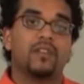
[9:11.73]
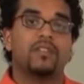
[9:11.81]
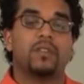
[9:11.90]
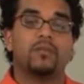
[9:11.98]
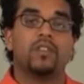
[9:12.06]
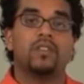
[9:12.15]
I
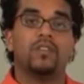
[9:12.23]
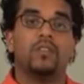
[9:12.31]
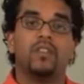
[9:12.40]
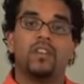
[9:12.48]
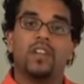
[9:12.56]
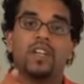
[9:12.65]
was able to
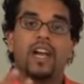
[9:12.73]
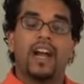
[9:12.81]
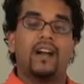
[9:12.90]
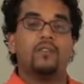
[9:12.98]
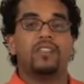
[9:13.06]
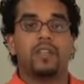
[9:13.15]
do,
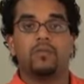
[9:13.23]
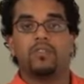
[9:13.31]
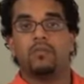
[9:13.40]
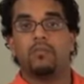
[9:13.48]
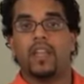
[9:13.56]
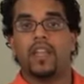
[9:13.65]
I was able
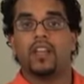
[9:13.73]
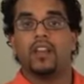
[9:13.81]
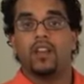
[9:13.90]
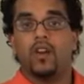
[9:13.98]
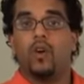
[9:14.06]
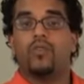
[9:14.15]
to make
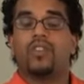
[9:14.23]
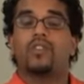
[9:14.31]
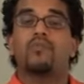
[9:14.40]
over